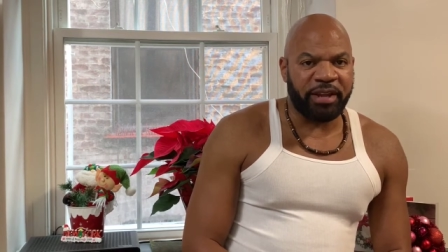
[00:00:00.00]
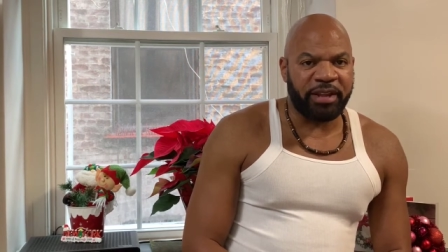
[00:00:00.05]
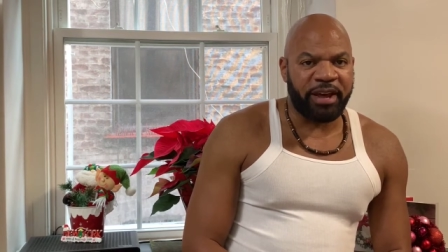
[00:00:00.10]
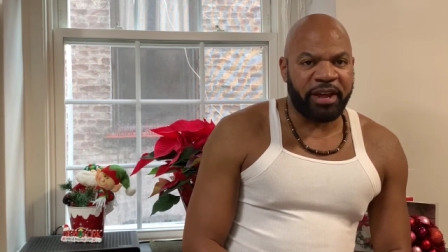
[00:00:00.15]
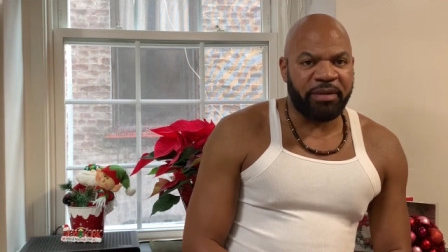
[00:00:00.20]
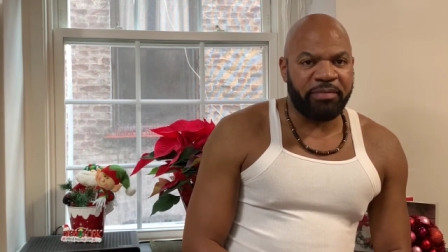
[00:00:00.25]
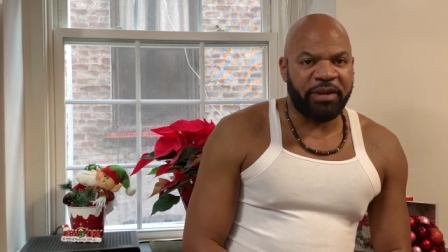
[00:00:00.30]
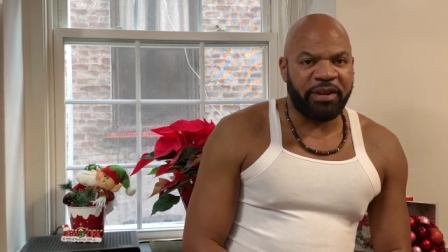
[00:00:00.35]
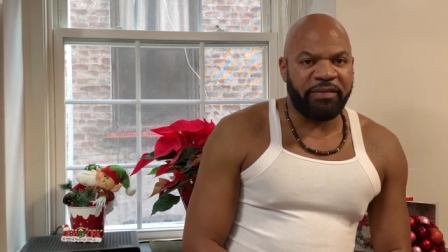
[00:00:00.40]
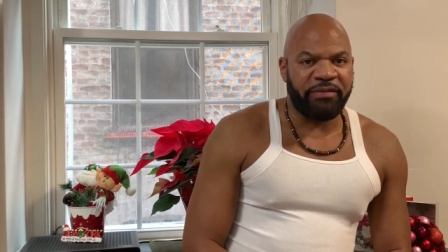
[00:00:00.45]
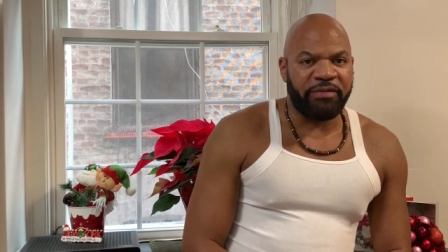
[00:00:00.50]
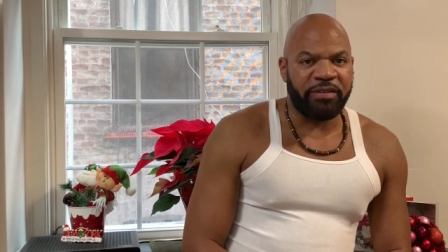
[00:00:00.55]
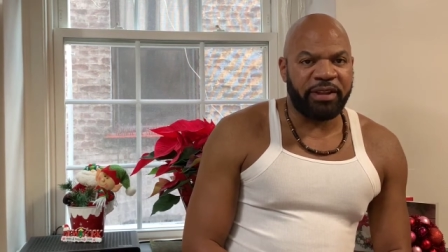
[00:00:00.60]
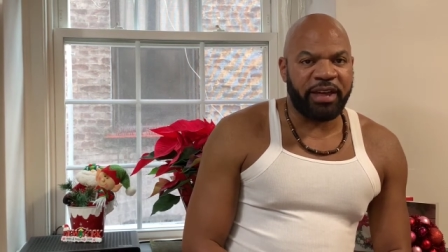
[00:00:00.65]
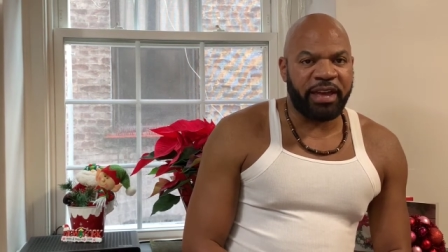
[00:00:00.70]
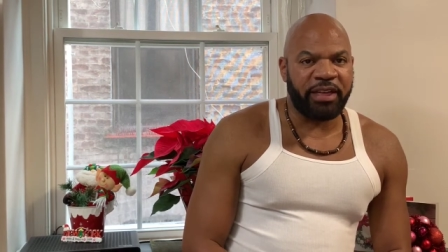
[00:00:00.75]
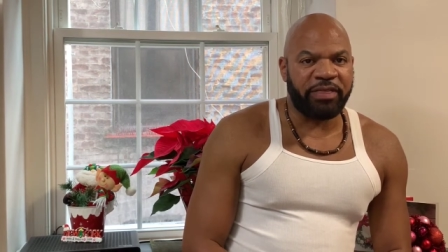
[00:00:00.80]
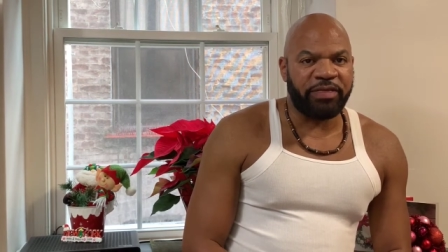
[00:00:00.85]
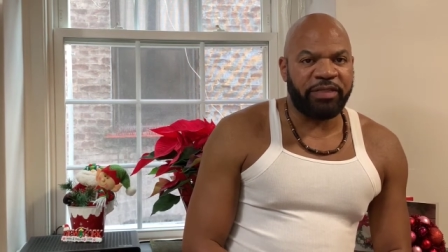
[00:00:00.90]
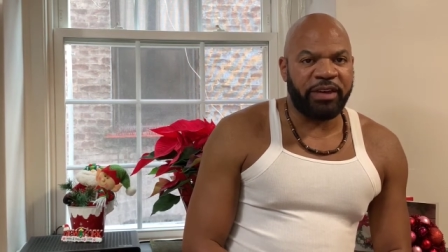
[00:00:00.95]
A lot of men feel
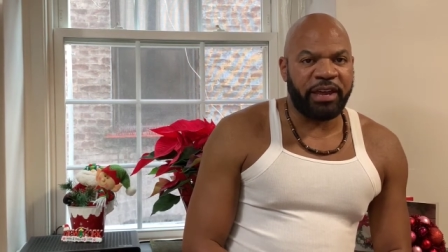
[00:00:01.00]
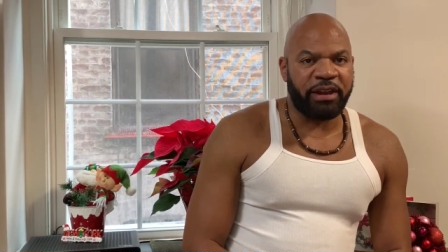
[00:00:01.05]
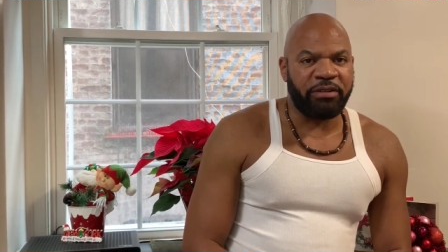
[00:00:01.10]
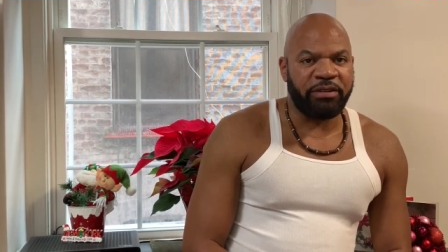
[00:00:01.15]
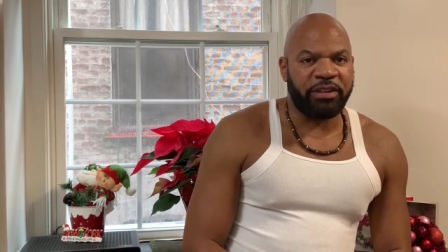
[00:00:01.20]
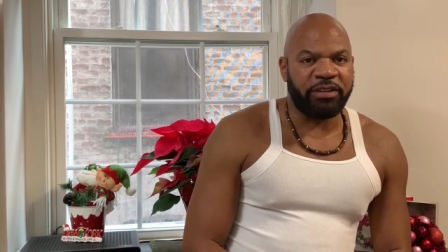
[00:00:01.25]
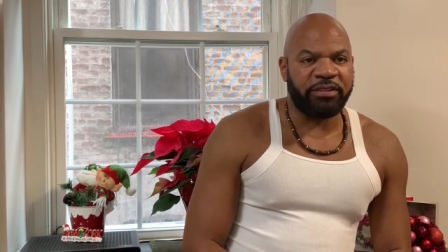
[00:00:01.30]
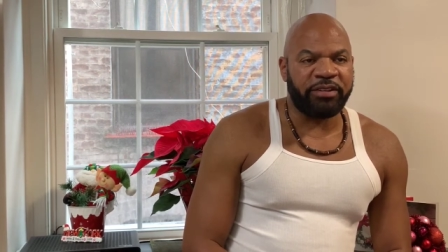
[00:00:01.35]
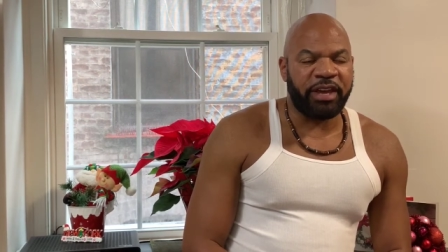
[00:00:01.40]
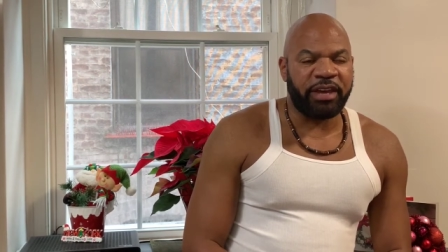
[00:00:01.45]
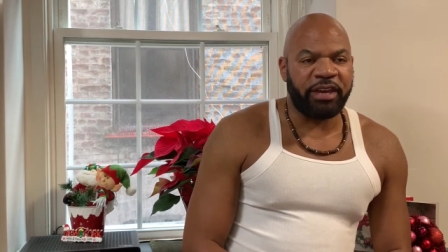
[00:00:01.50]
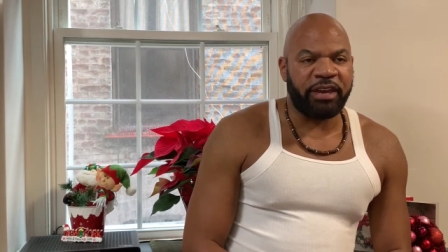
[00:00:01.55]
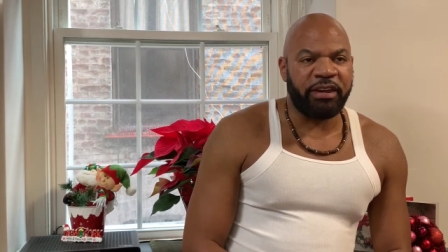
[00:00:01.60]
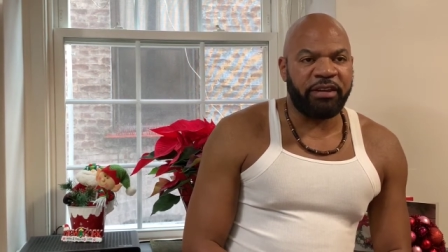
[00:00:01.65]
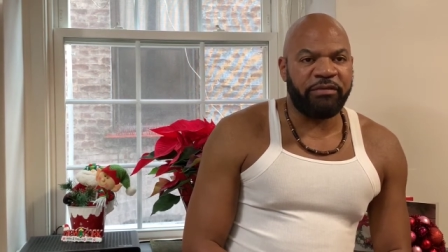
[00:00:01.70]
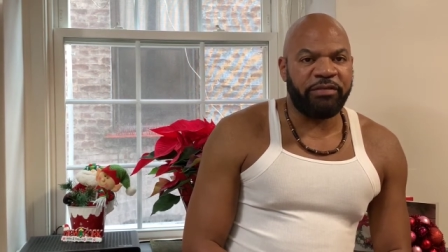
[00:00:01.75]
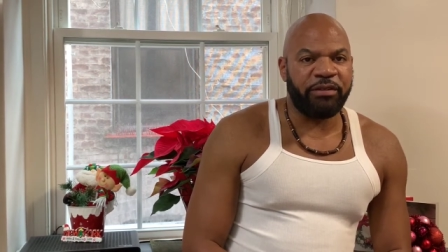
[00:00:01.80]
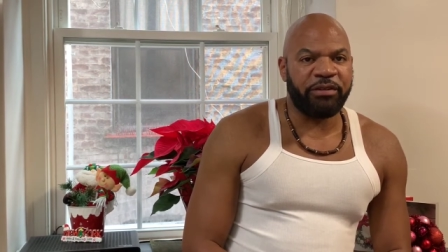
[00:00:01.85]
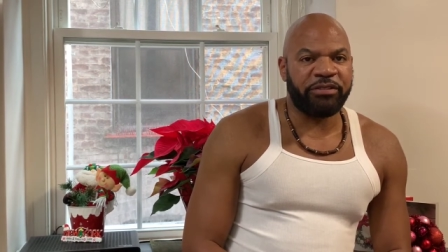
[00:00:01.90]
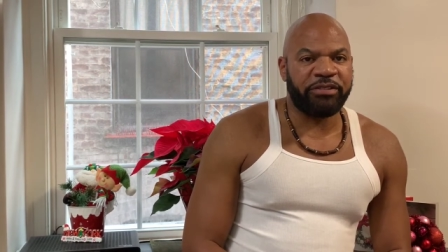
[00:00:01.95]
like they don't need to take
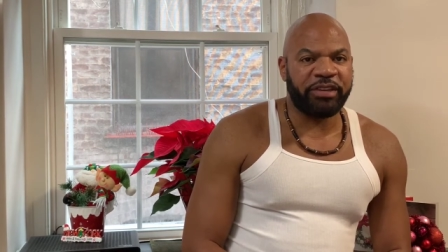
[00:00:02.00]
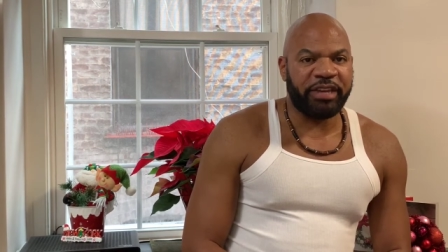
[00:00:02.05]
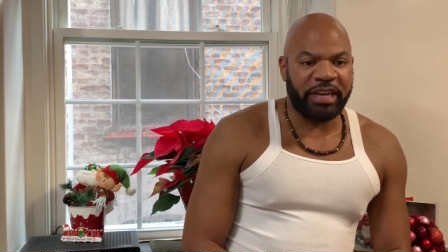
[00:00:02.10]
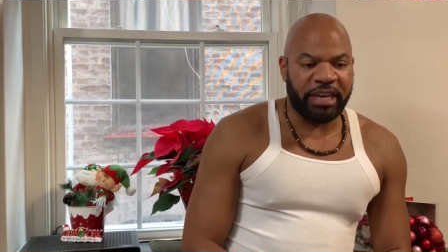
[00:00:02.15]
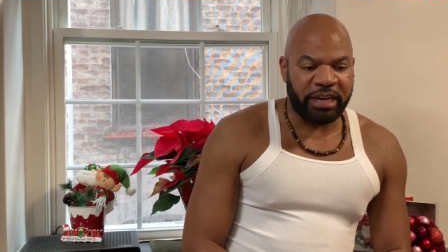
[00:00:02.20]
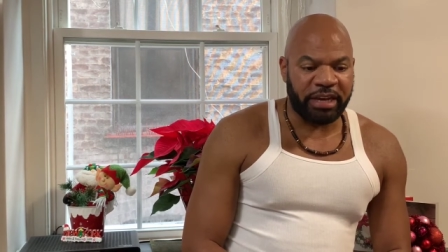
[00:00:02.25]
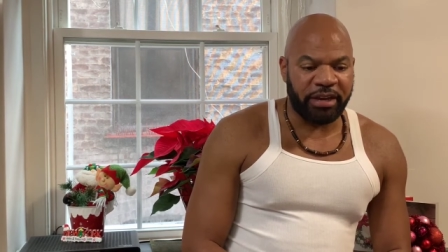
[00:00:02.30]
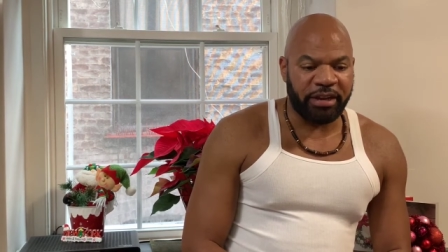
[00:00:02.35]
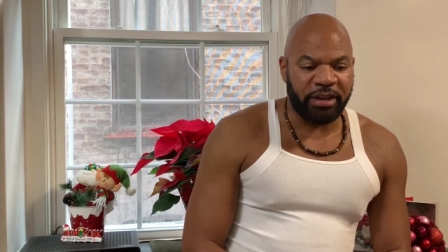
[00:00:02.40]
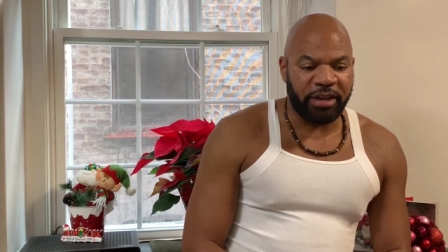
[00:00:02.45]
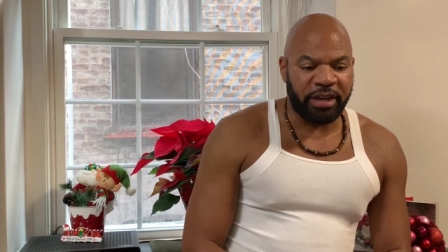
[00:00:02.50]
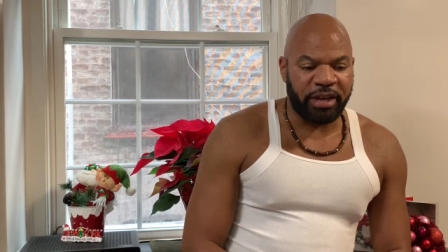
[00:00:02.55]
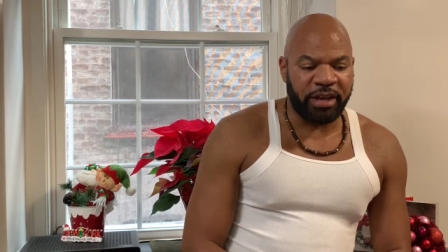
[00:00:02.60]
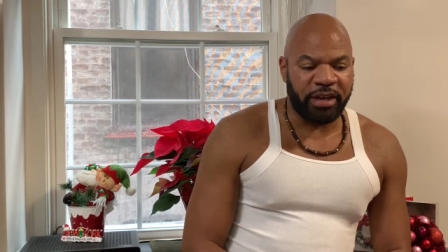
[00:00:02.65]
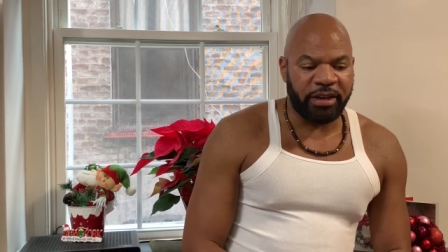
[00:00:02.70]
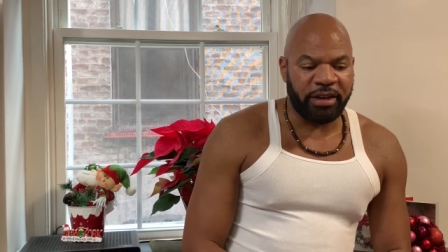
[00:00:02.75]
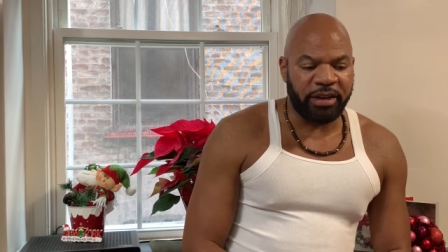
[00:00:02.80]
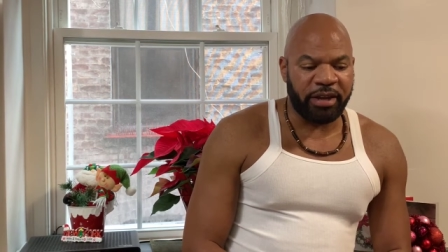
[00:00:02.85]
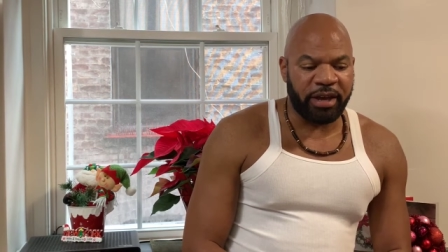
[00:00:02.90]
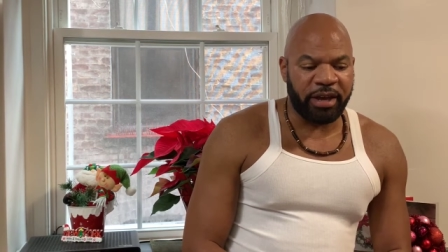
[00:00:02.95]
care of their skin
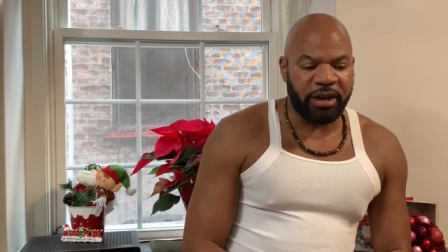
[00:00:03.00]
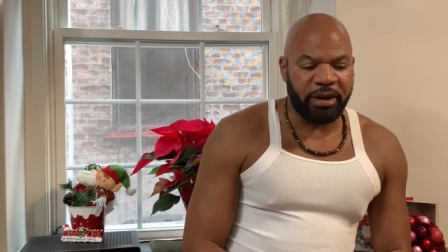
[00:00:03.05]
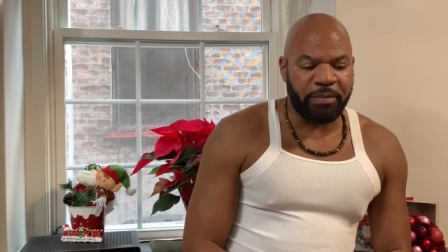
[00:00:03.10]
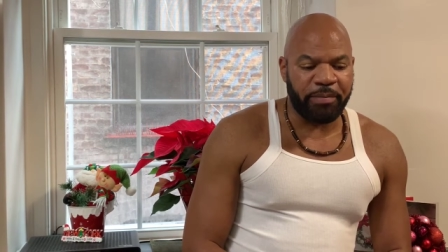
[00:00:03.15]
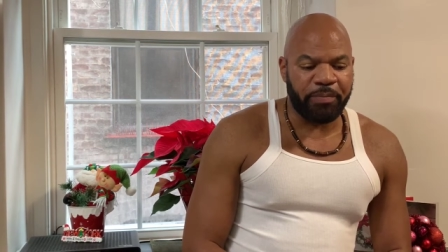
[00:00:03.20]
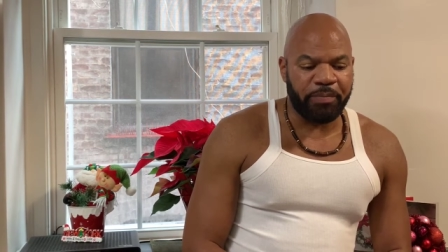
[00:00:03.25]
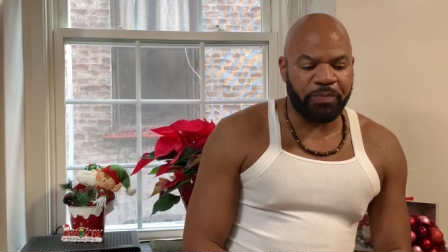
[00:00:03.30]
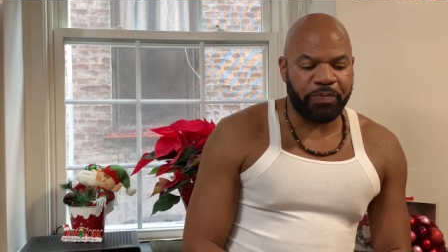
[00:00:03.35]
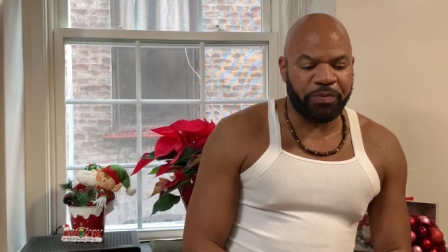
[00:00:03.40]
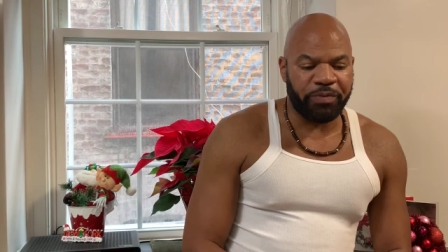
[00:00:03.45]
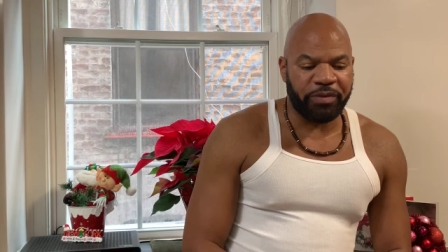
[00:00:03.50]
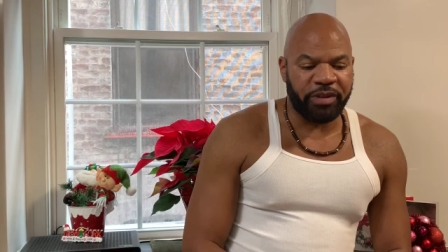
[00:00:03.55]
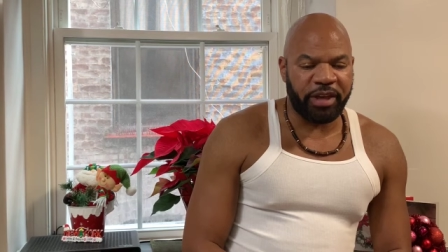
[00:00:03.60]
and um,